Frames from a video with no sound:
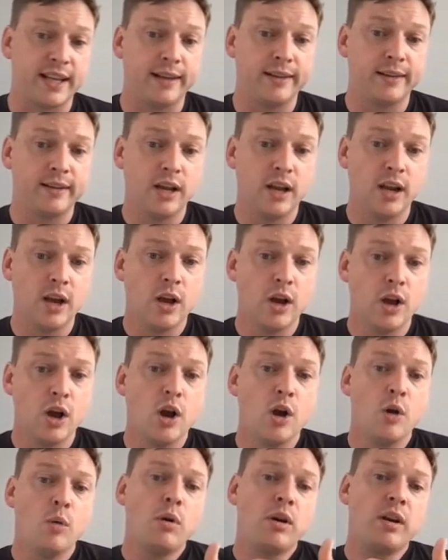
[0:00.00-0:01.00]
it.
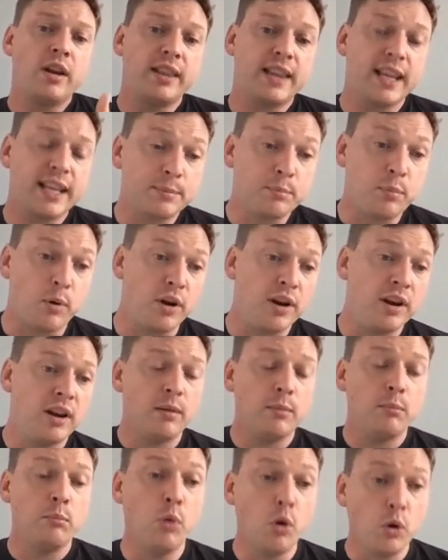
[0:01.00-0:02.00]
Well, at this
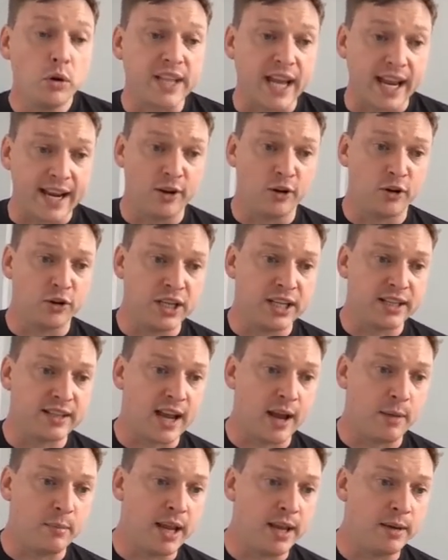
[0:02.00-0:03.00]
point, more technologies
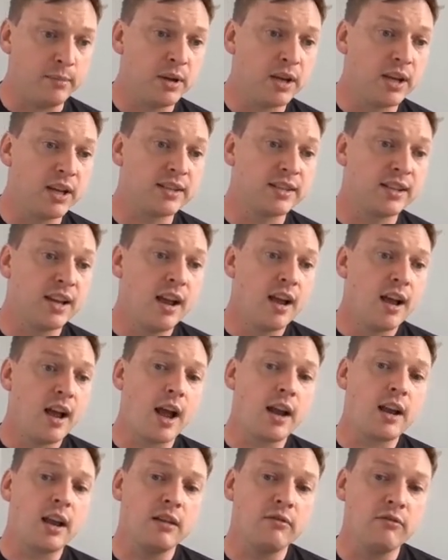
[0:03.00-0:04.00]
come in, because
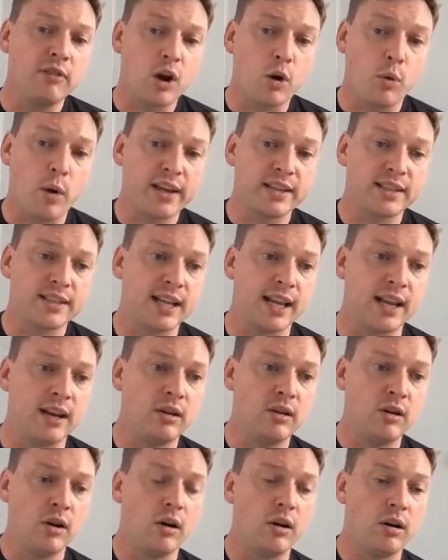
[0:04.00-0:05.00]
I'm going to request
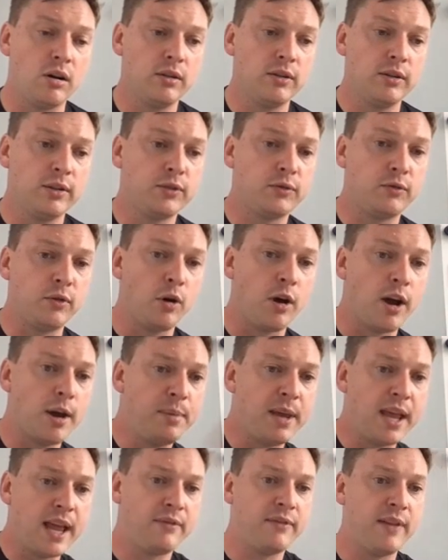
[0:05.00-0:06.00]
it not through
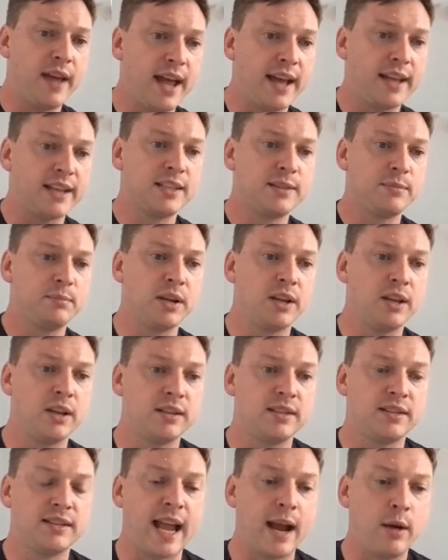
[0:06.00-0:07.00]
IPFS,
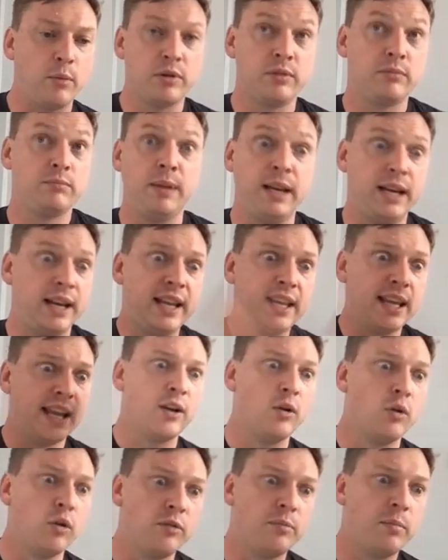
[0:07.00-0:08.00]
because that would be
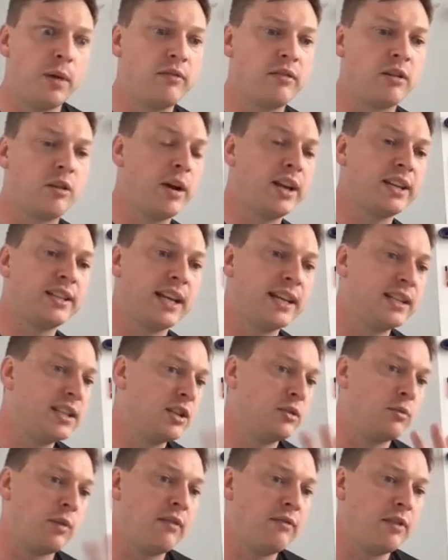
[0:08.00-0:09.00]
leaking all of my request data
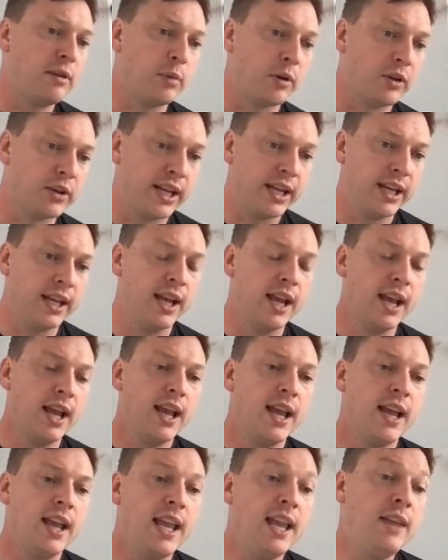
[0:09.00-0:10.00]
to everybody.
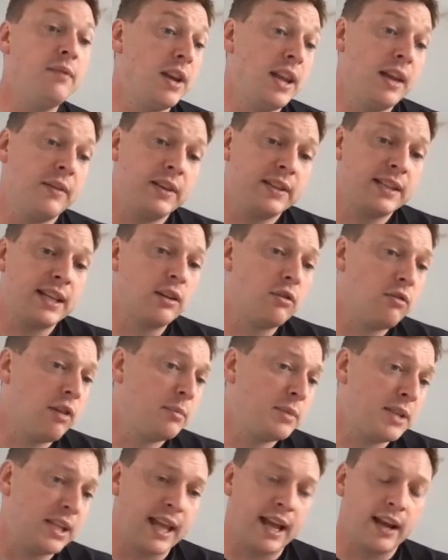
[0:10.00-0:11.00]
Even if it's
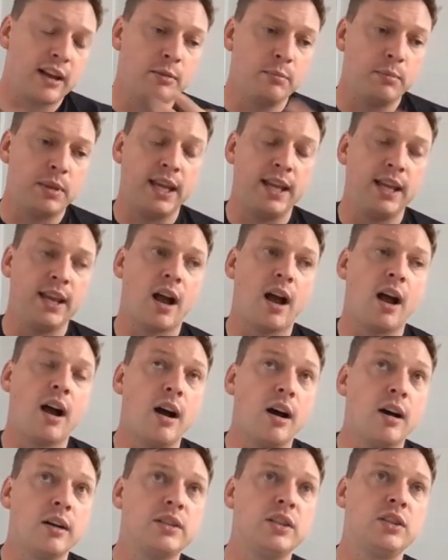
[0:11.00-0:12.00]
encrypted, that can be
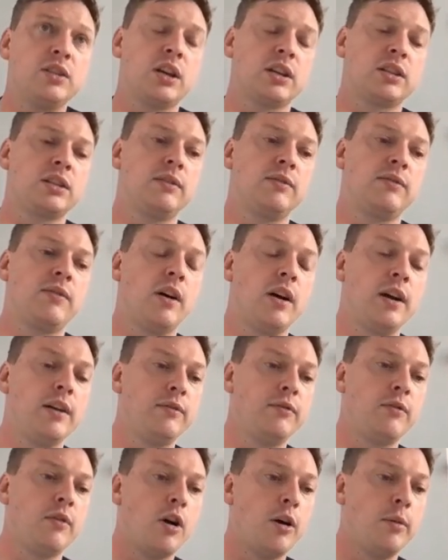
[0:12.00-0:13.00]
hard to justify
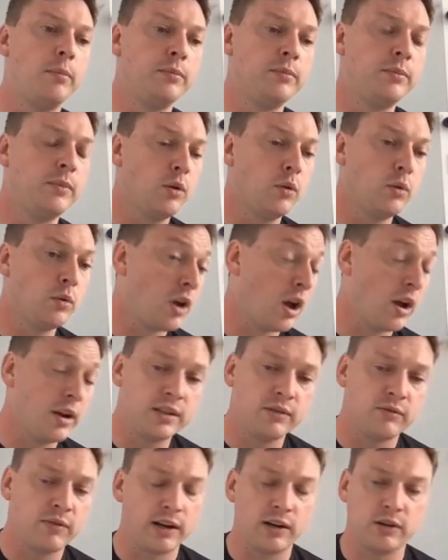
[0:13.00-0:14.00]
from all
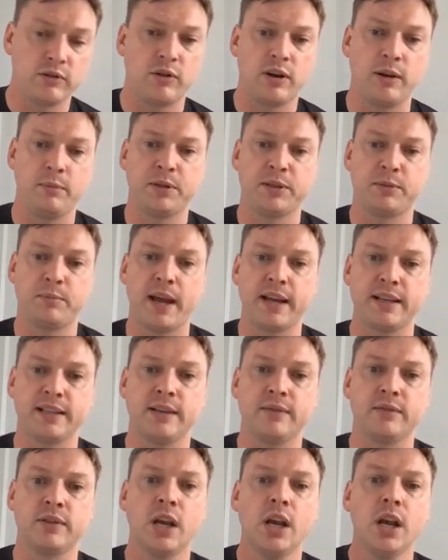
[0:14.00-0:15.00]
kinds of regulatory
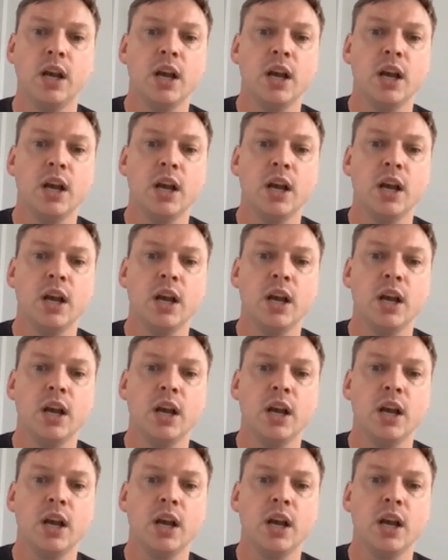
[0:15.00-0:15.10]
perspectives.